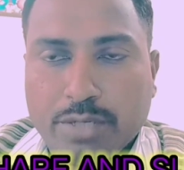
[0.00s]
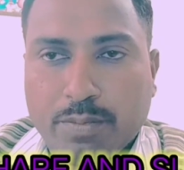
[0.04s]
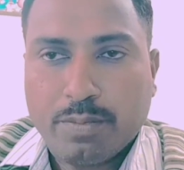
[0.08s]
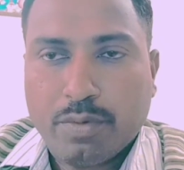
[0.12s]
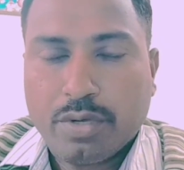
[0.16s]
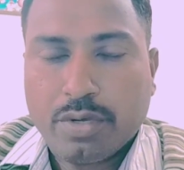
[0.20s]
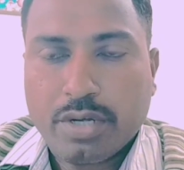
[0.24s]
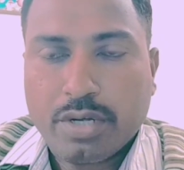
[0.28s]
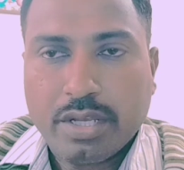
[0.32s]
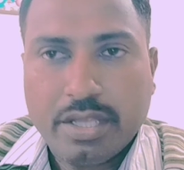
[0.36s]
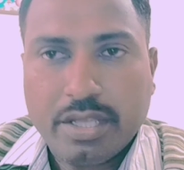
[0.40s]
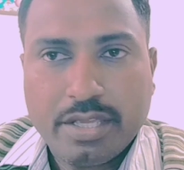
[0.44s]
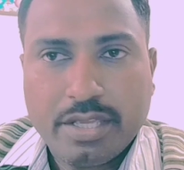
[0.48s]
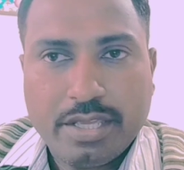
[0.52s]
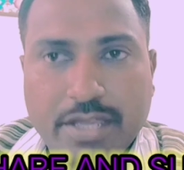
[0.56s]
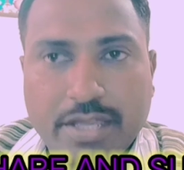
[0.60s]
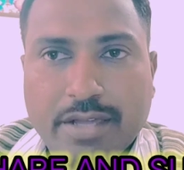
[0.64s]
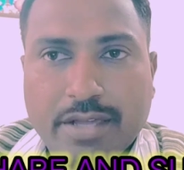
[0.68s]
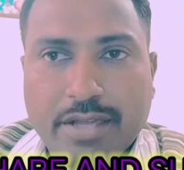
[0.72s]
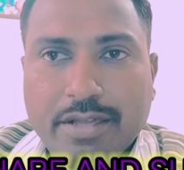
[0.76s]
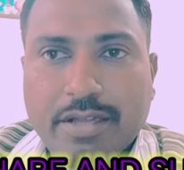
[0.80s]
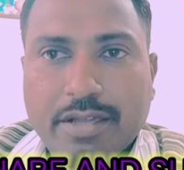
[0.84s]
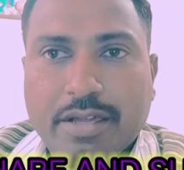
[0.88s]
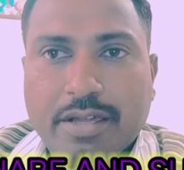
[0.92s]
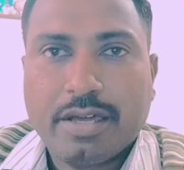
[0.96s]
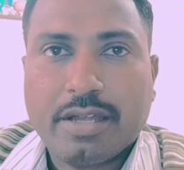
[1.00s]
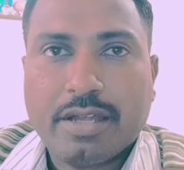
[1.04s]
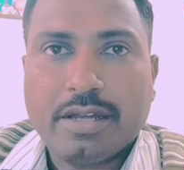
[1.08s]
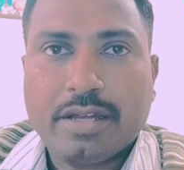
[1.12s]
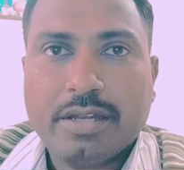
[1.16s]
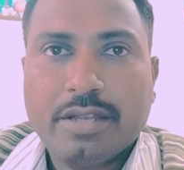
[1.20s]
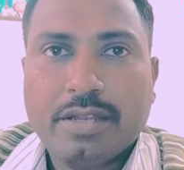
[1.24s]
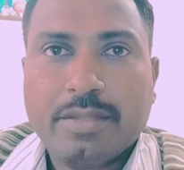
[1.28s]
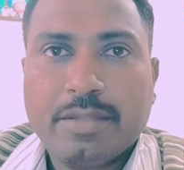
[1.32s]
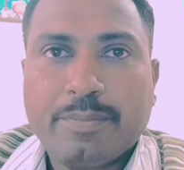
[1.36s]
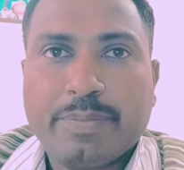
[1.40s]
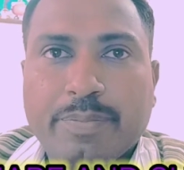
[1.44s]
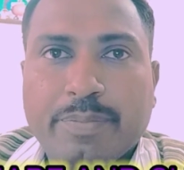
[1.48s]
for a young
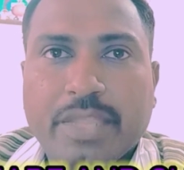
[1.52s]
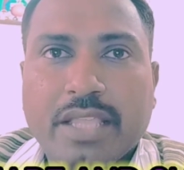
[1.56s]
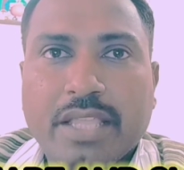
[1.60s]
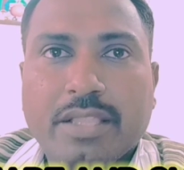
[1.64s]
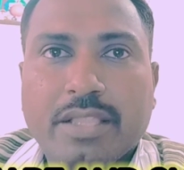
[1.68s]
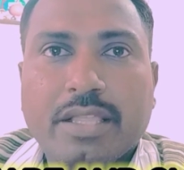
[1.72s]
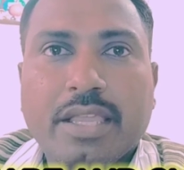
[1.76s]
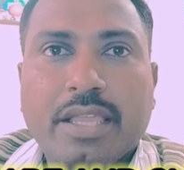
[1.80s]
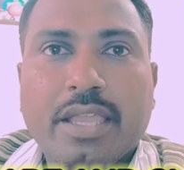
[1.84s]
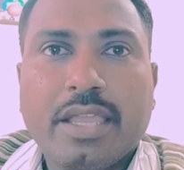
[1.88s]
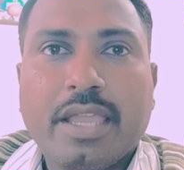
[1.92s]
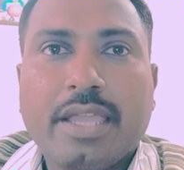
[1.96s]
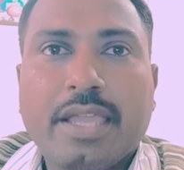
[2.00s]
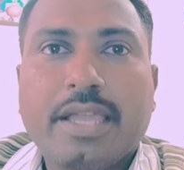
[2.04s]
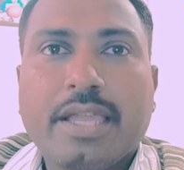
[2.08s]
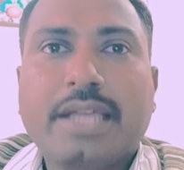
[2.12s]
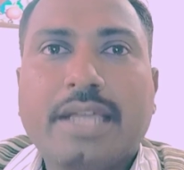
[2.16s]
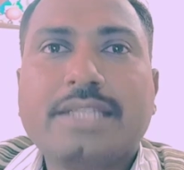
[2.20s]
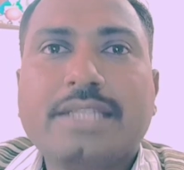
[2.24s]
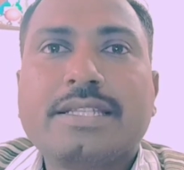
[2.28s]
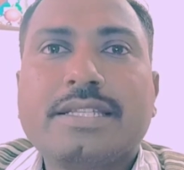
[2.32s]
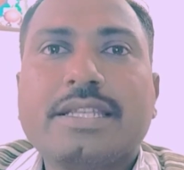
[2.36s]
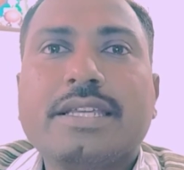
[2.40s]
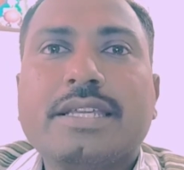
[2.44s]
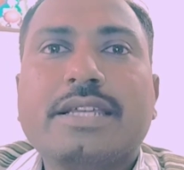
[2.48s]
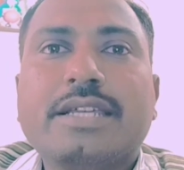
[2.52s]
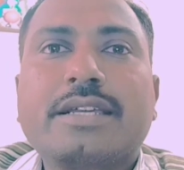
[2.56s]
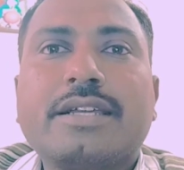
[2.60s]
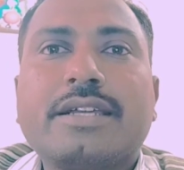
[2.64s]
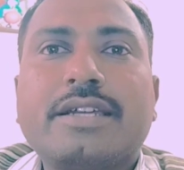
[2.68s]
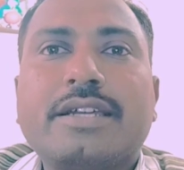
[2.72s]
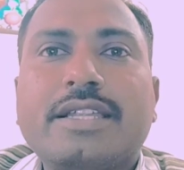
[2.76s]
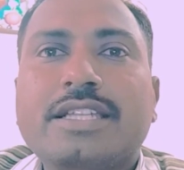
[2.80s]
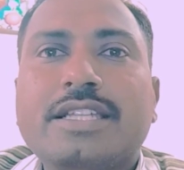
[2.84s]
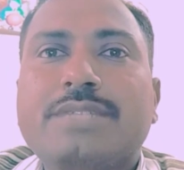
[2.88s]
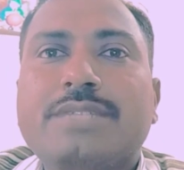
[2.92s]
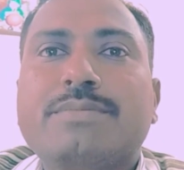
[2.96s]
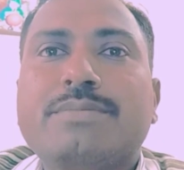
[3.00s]
girl as a
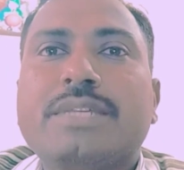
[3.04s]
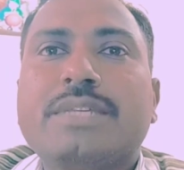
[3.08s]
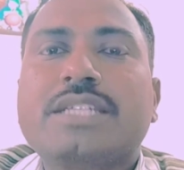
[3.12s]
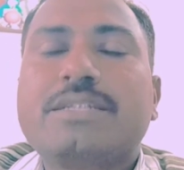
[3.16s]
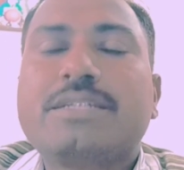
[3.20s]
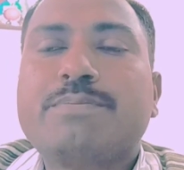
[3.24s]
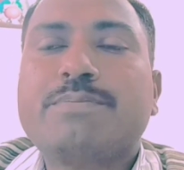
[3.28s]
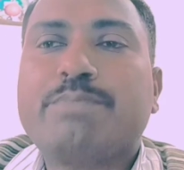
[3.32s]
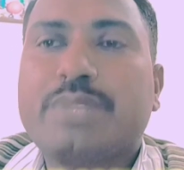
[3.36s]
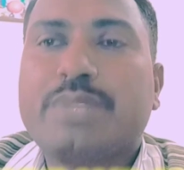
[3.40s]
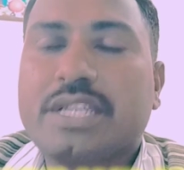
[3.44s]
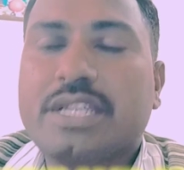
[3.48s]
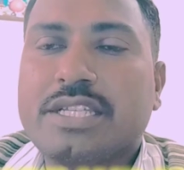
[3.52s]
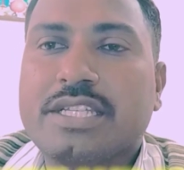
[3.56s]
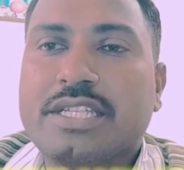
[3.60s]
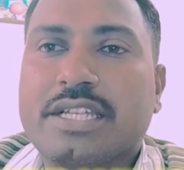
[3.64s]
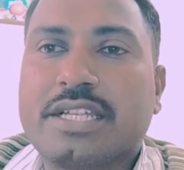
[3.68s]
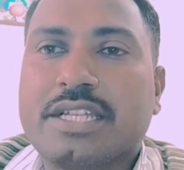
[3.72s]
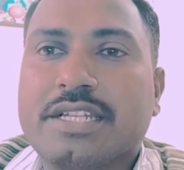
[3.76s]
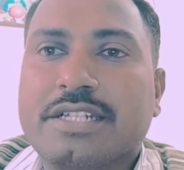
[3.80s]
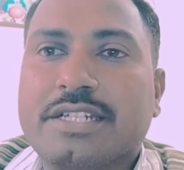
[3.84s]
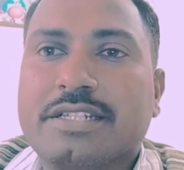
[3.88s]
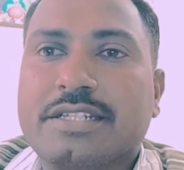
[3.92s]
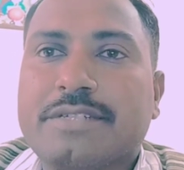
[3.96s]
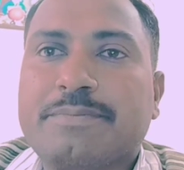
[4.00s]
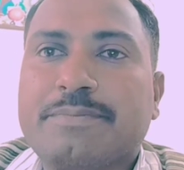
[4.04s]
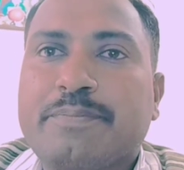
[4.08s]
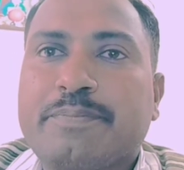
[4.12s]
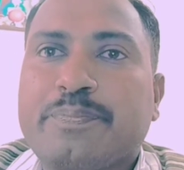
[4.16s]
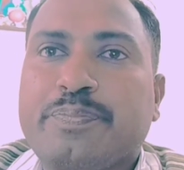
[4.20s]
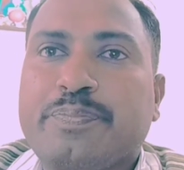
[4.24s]
Christmas present.